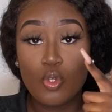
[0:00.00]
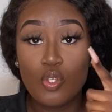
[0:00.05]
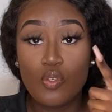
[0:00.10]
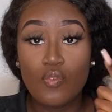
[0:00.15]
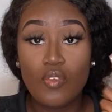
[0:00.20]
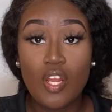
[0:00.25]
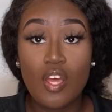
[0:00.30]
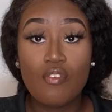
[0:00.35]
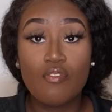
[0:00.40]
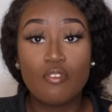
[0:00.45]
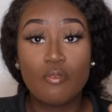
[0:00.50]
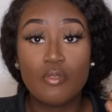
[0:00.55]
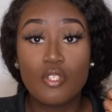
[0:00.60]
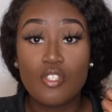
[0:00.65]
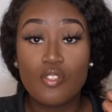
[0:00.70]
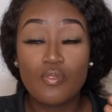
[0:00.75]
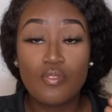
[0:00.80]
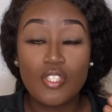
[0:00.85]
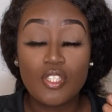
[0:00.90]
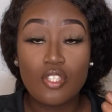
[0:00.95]
you've learned from
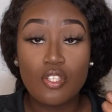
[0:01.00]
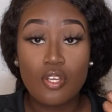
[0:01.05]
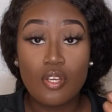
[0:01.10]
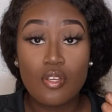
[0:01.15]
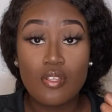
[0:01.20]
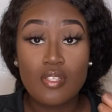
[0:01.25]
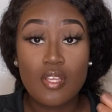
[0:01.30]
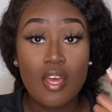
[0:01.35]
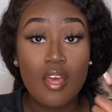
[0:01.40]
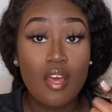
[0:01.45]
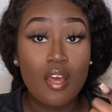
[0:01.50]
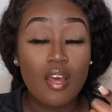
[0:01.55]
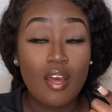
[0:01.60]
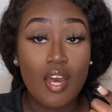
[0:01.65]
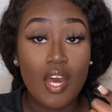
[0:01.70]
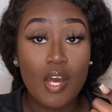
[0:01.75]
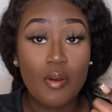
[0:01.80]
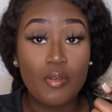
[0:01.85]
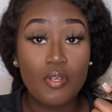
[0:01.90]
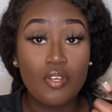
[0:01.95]
those videos,
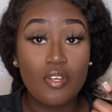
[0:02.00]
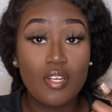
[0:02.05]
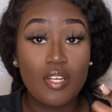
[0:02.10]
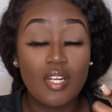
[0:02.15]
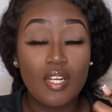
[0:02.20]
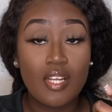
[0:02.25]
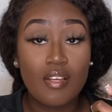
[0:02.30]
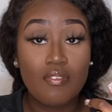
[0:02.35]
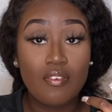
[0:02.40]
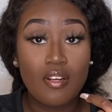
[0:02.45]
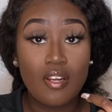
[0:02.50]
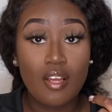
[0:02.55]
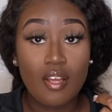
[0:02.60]
how are you gonna level